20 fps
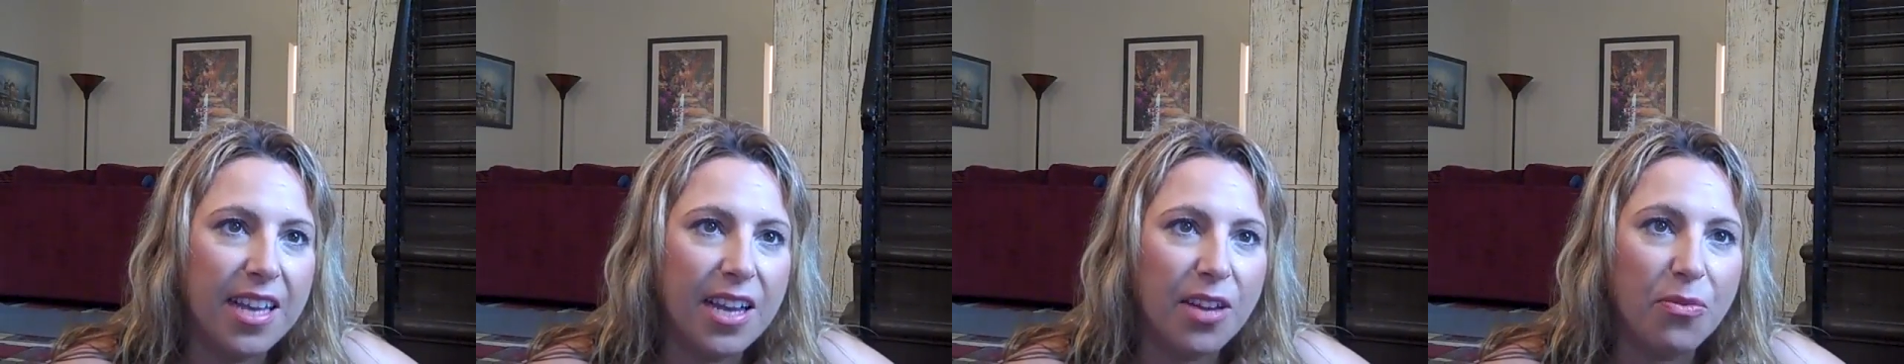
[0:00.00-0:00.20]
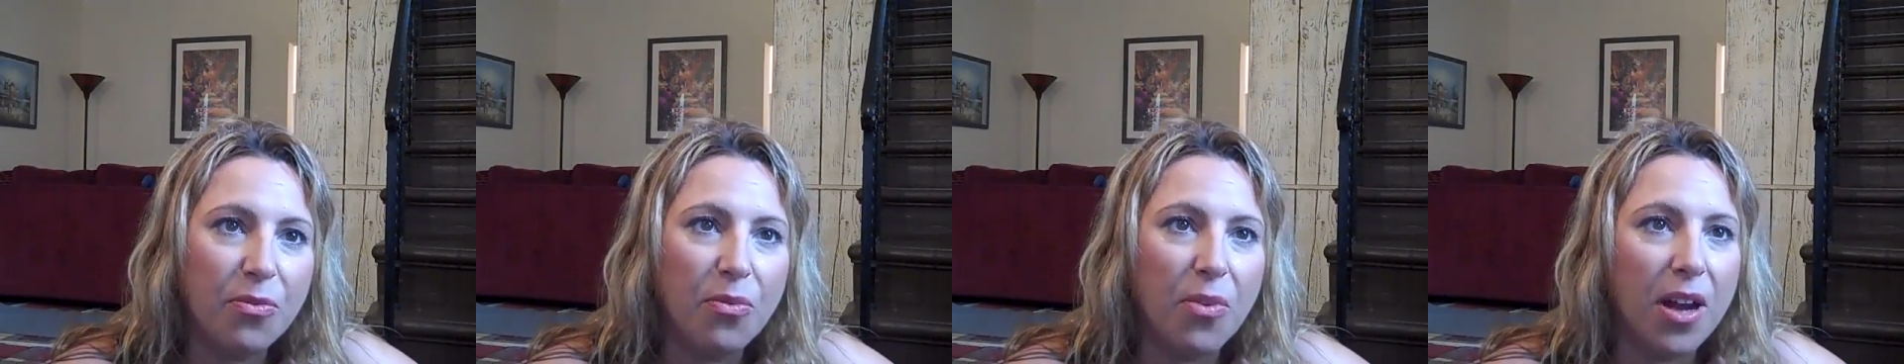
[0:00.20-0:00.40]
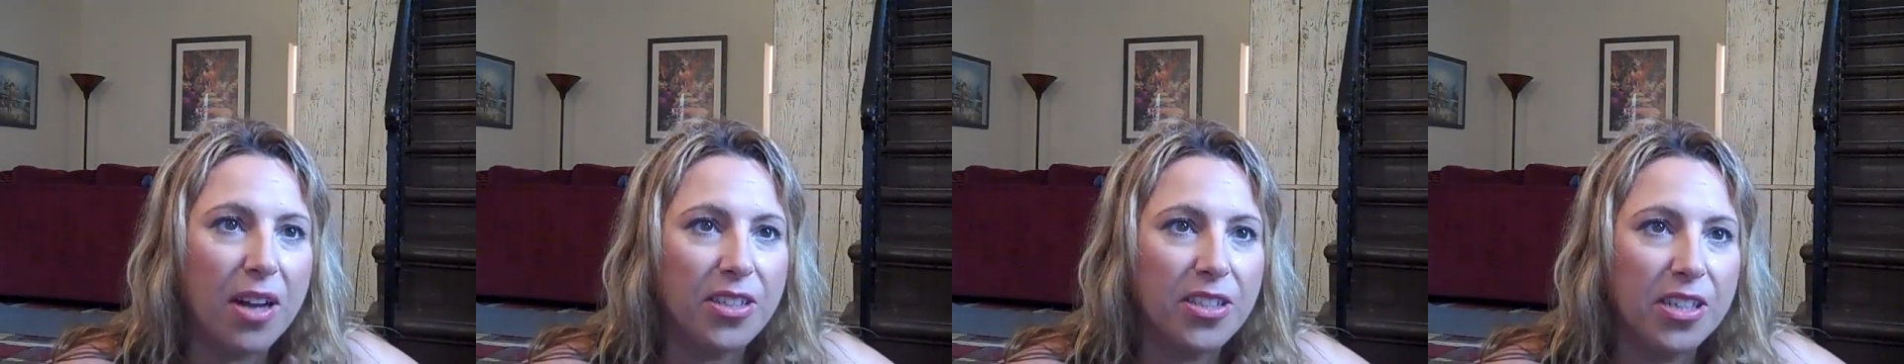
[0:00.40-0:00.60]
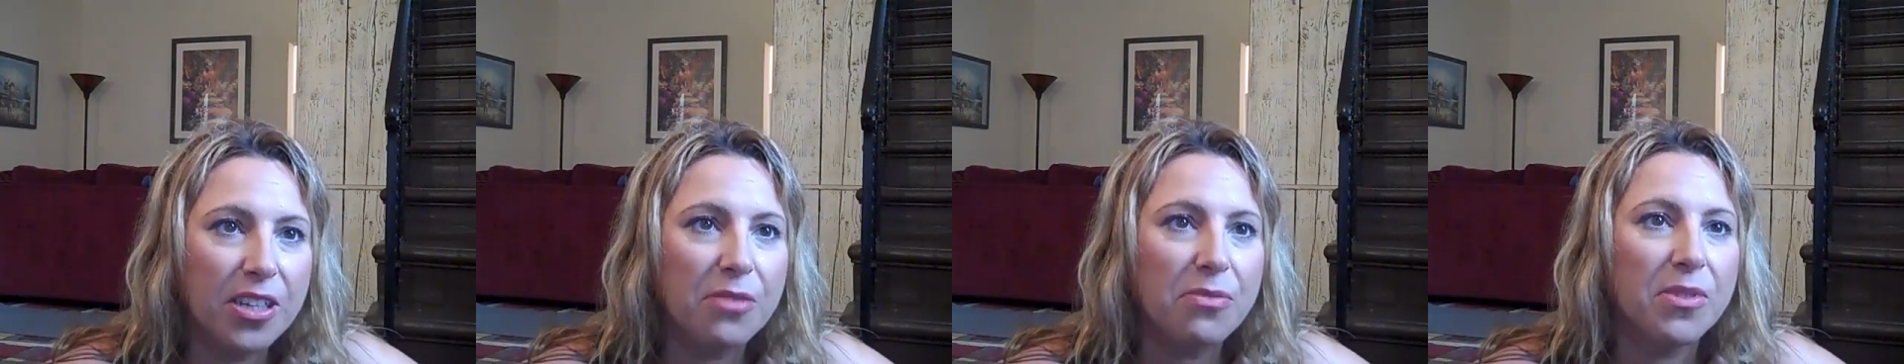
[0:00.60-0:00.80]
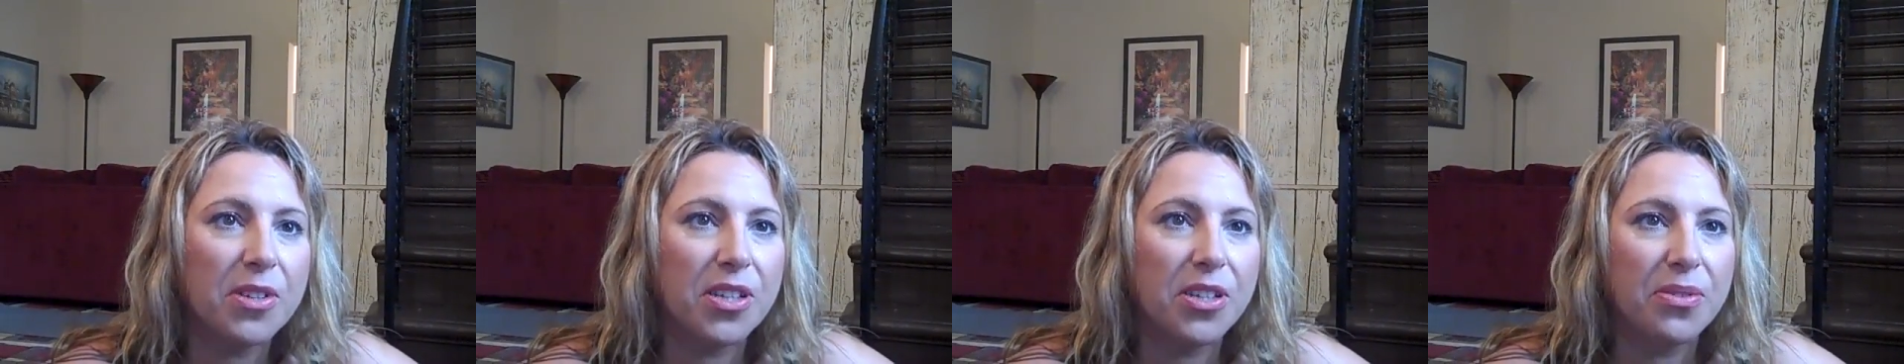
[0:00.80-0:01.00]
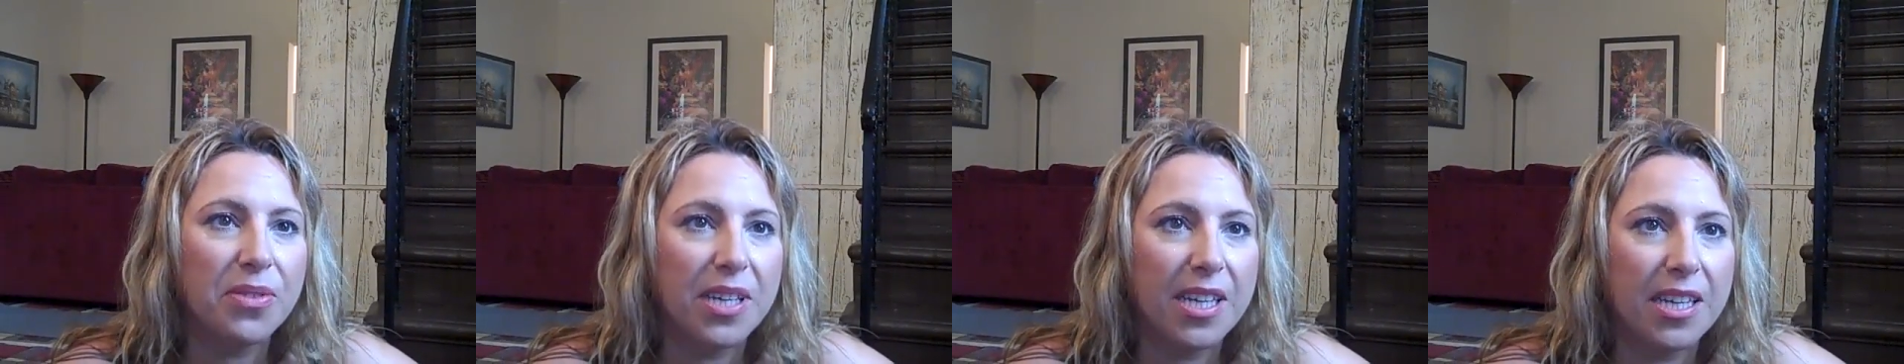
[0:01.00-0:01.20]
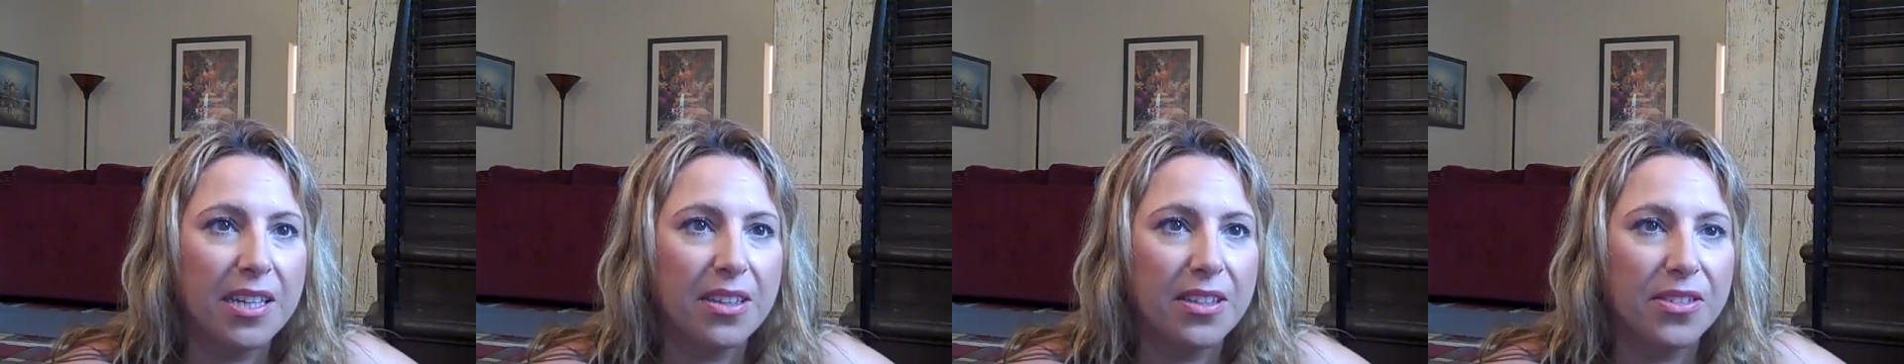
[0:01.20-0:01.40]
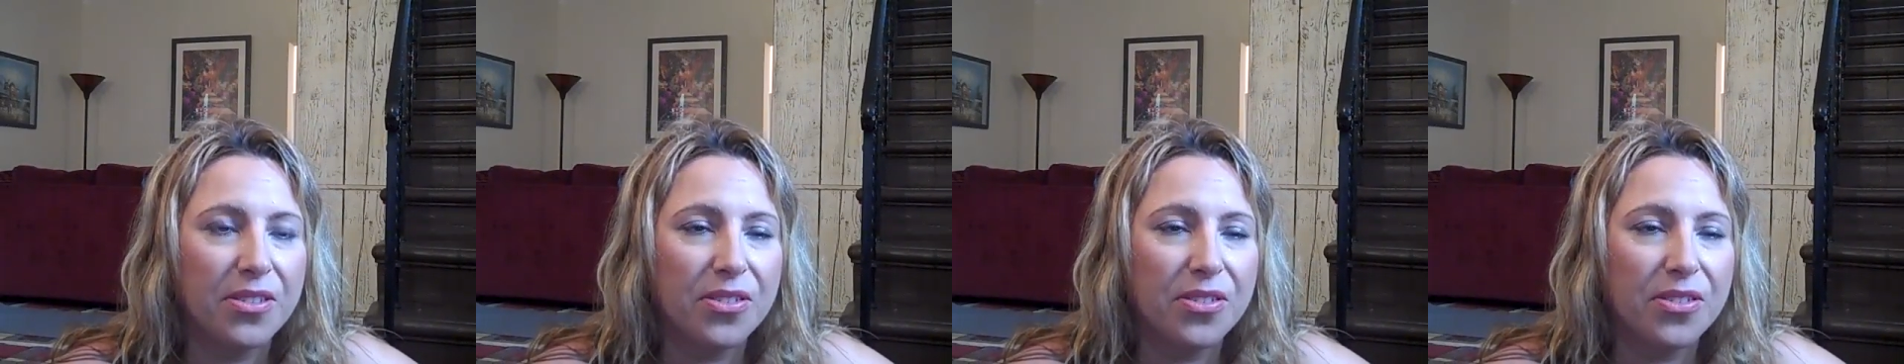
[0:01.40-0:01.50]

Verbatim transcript: and watching what you eat.